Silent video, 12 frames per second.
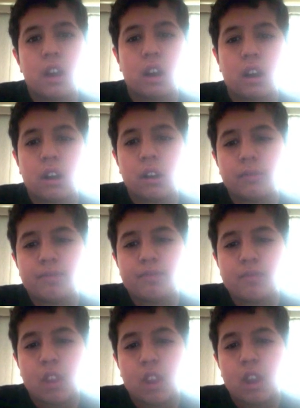um,
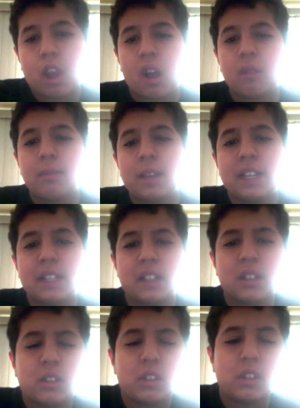I'm
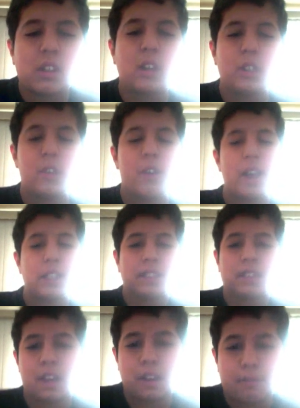here to tell you guys
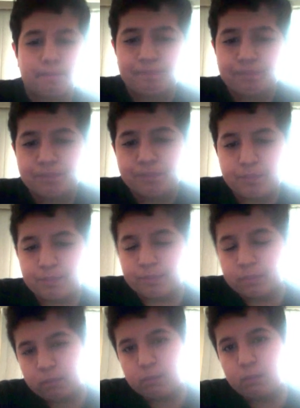that
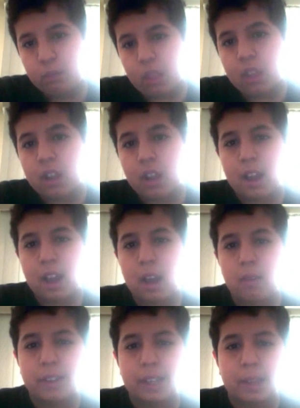I
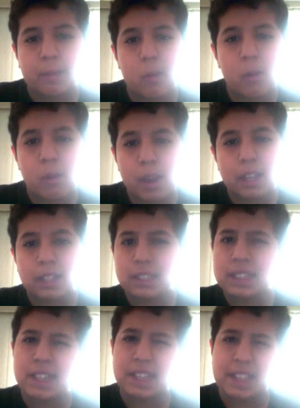have a giveaway,
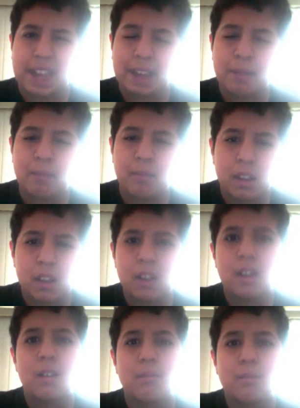it's a game,
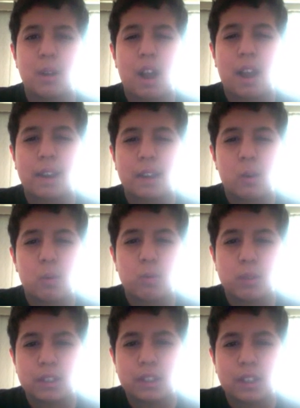but I
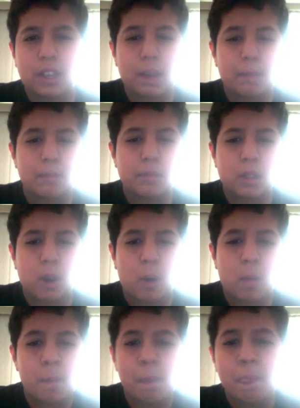quit the game
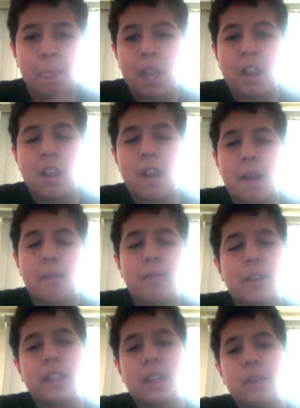so I'm
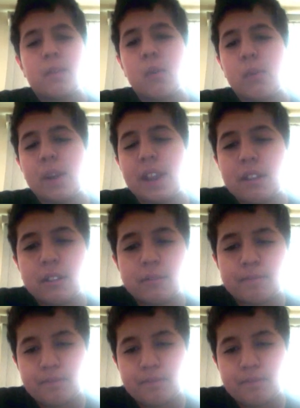gonna give away